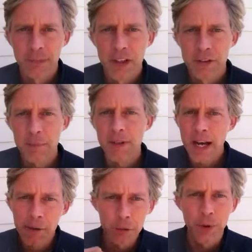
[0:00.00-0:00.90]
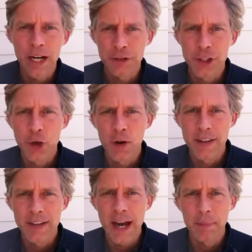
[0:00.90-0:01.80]
Sometimes we're actually going
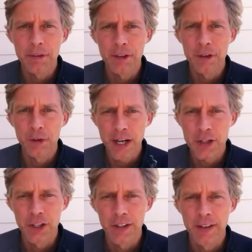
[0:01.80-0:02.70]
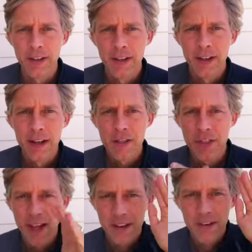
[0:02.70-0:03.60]
in the opposite direction
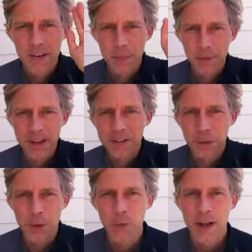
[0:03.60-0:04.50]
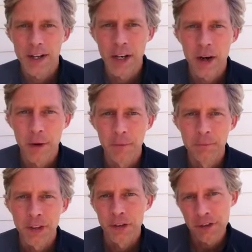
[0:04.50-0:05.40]
than the place that we want to go.
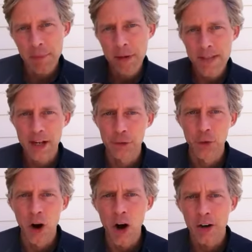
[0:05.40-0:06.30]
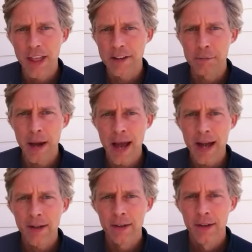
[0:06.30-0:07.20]
Does that mean that's wrong or that's
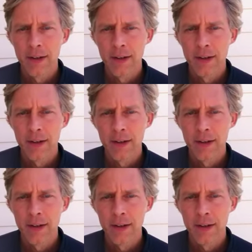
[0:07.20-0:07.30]
bad?